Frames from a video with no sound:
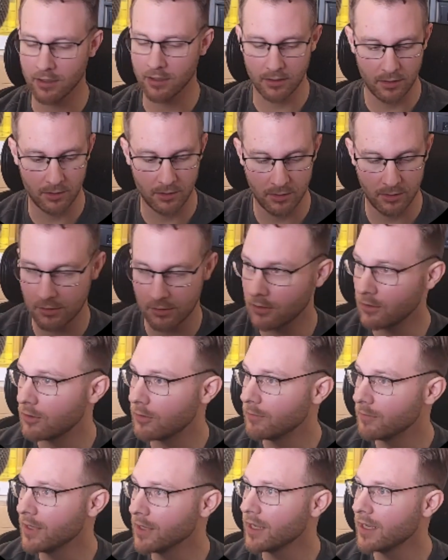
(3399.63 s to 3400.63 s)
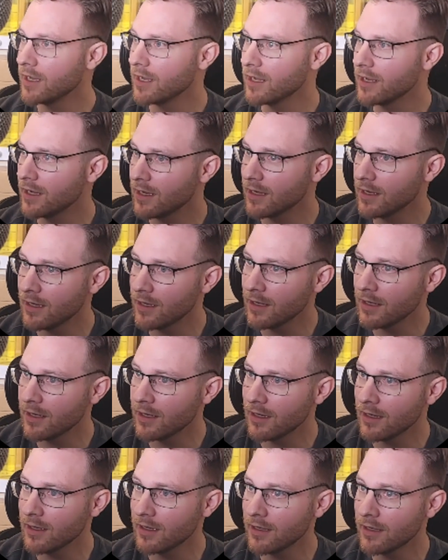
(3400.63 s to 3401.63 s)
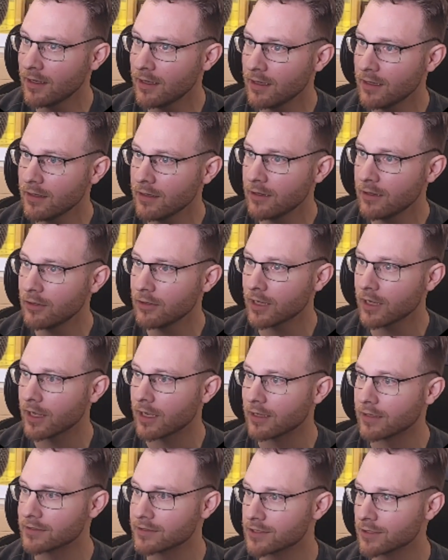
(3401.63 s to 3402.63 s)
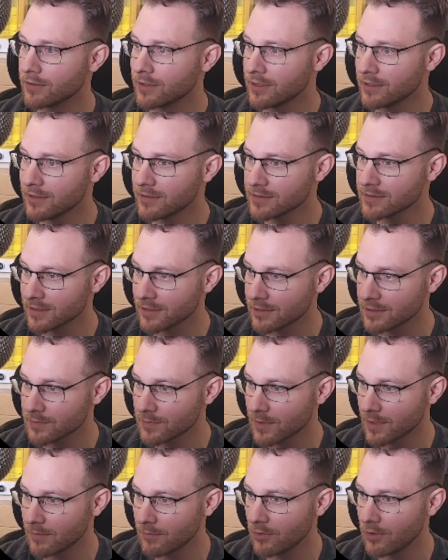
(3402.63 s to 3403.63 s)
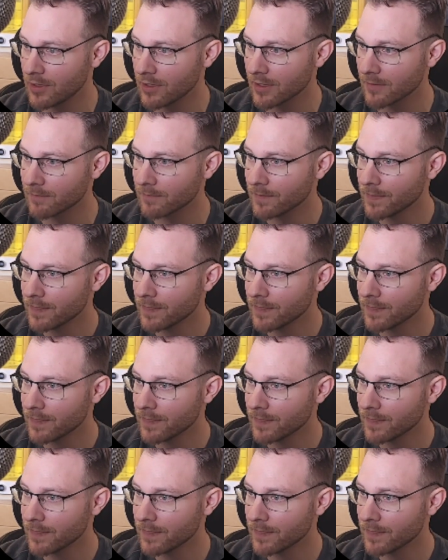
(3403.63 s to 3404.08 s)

Oh man. Okay, so here's what I'm wanting.